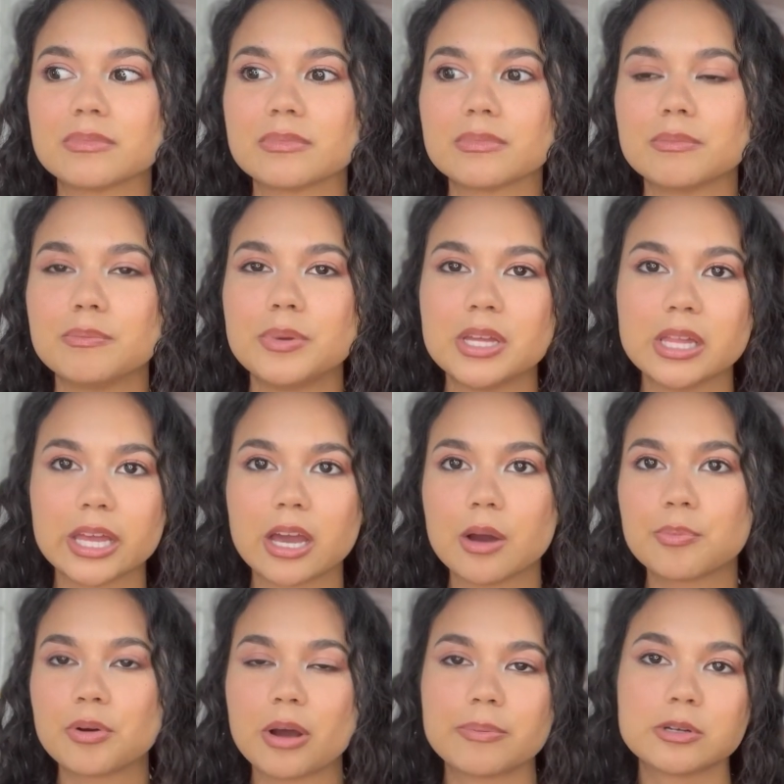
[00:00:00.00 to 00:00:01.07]
be like a
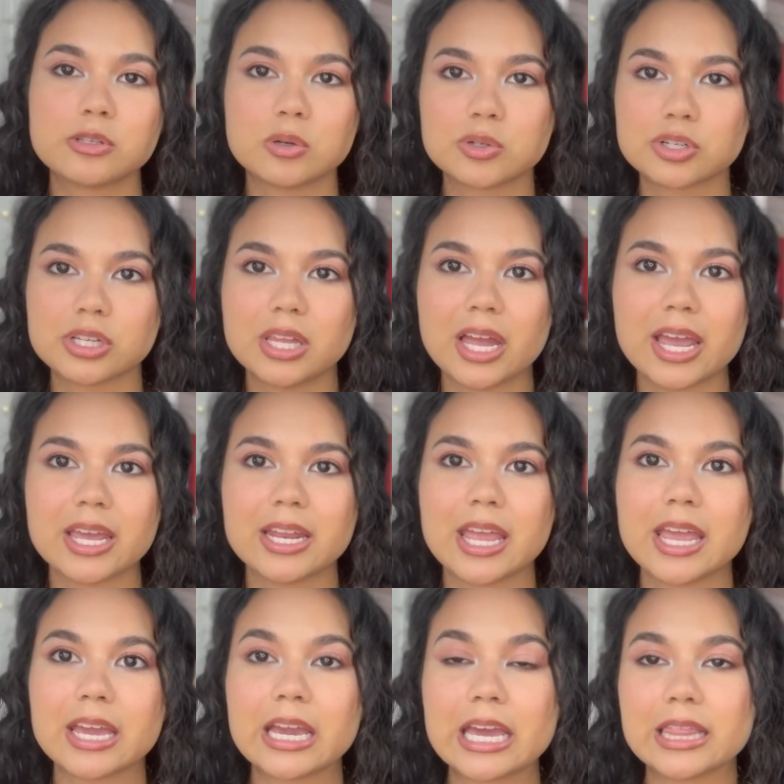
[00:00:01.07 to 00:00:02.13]
proper socialite
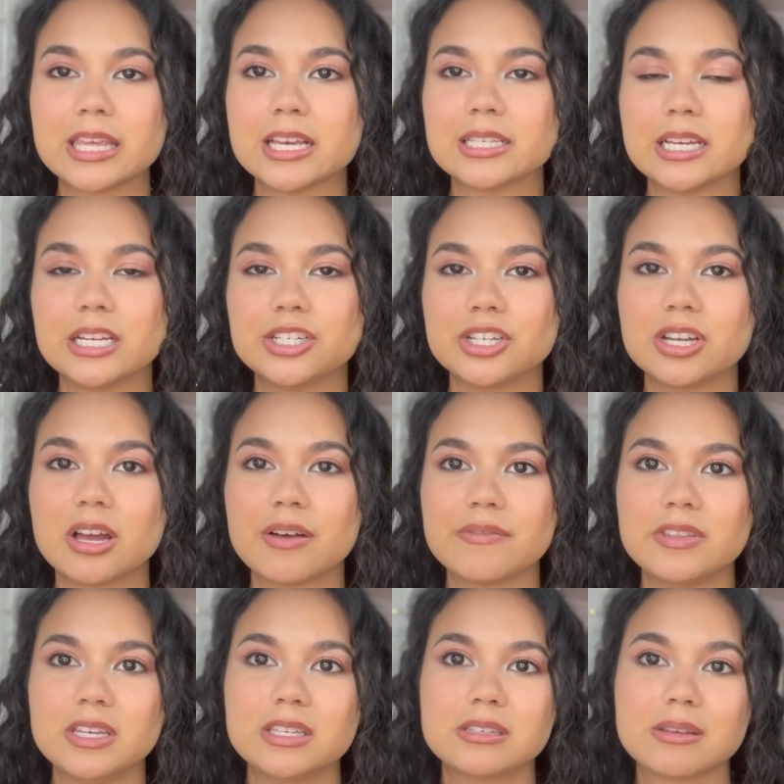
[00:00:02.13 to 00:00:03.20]
and get the attention of
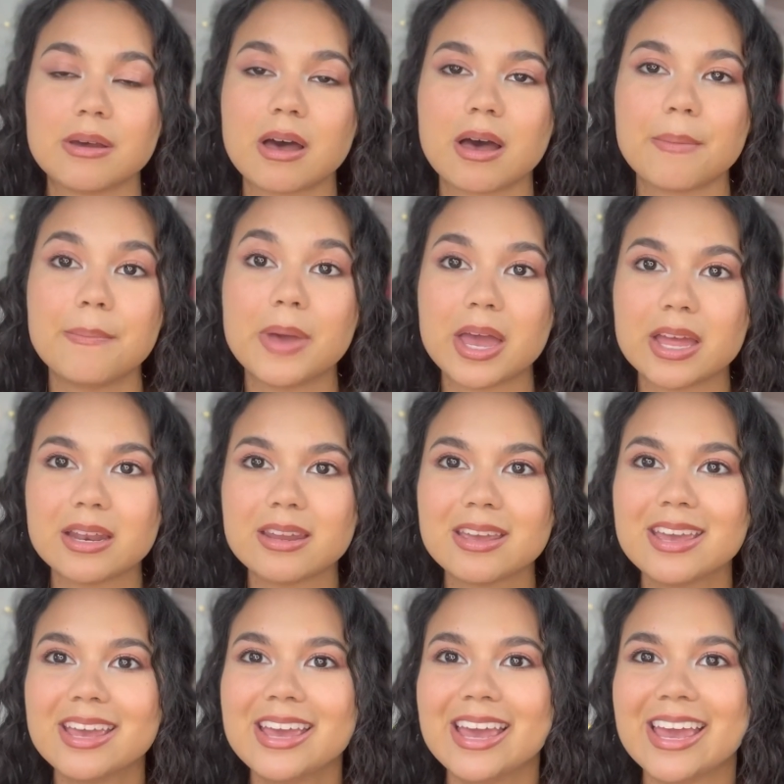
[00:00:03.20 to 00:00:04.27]
these men
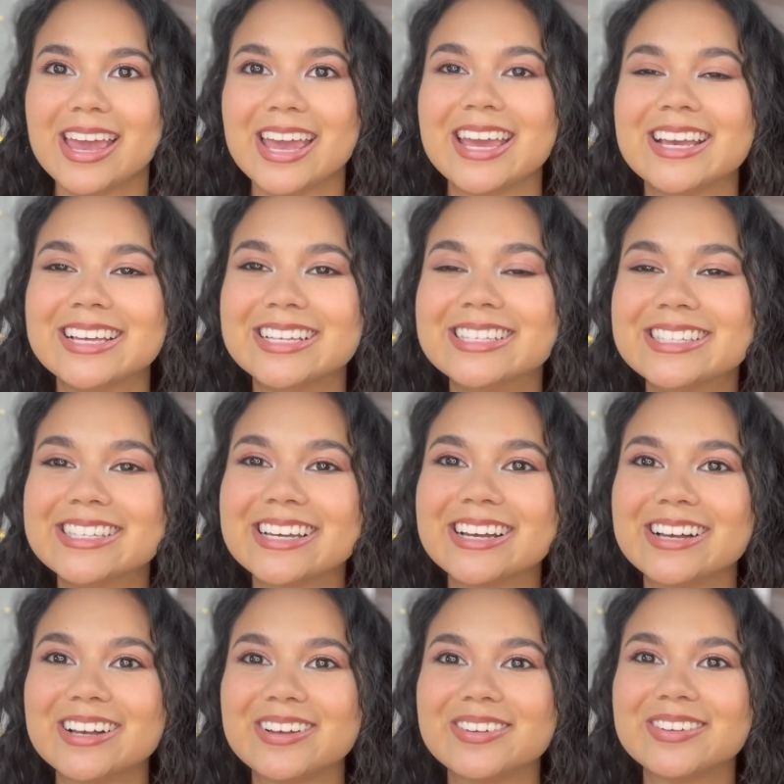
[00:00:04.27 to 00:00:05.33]
and
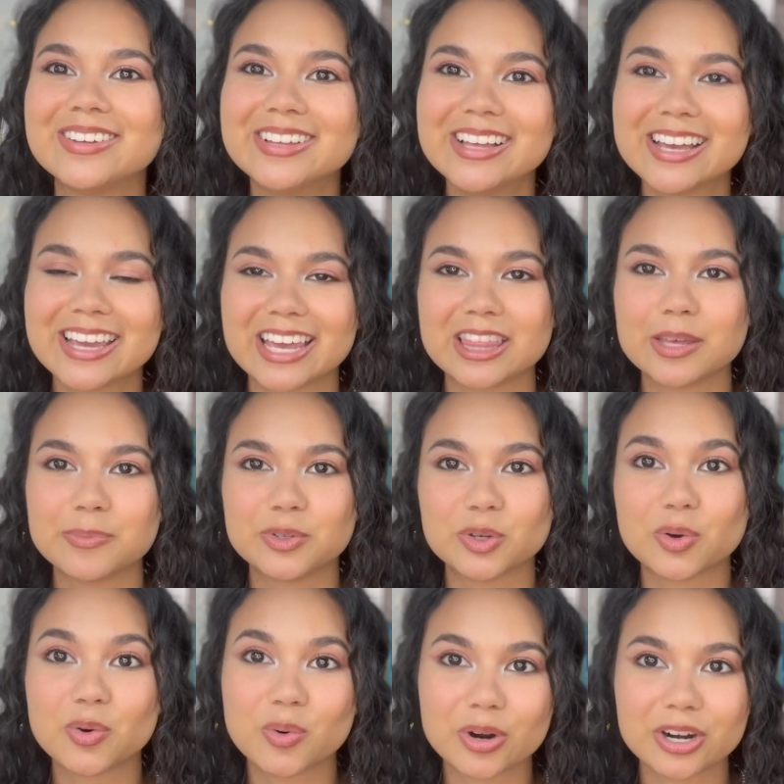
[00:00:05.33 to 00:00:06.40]
get them to
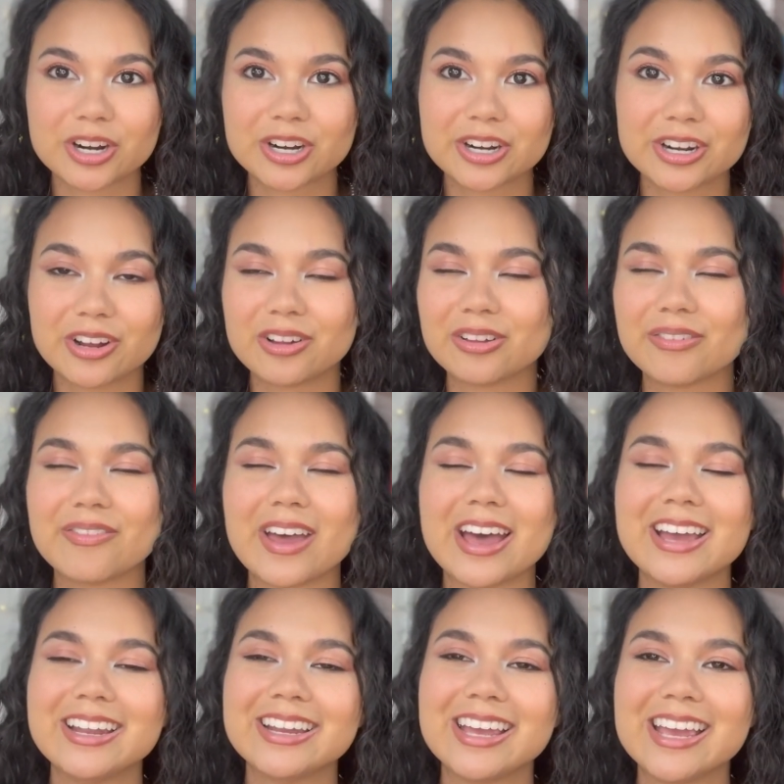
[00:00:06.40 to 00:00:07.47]
court her and all of
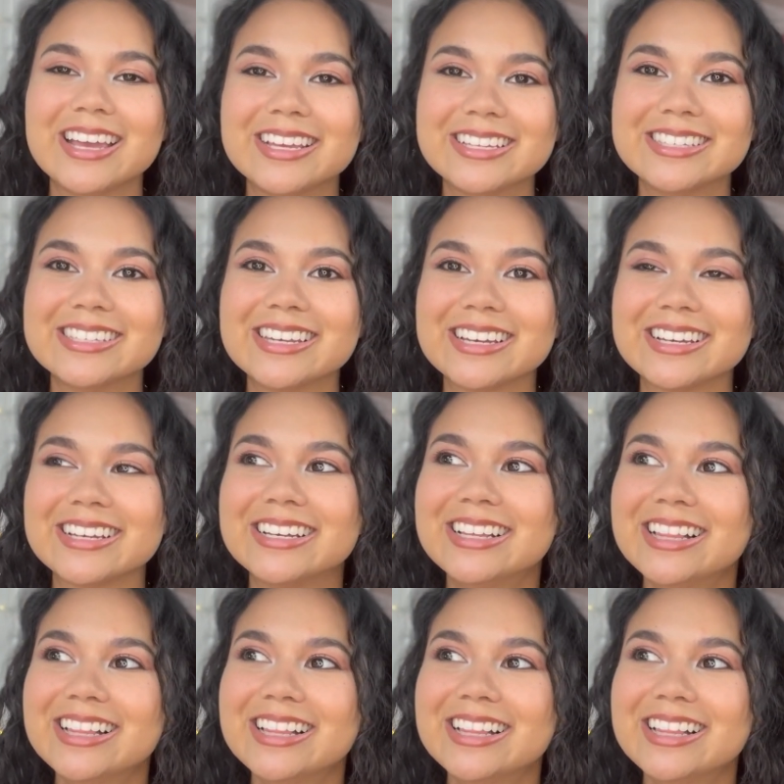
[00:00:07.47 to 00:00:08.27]
that. And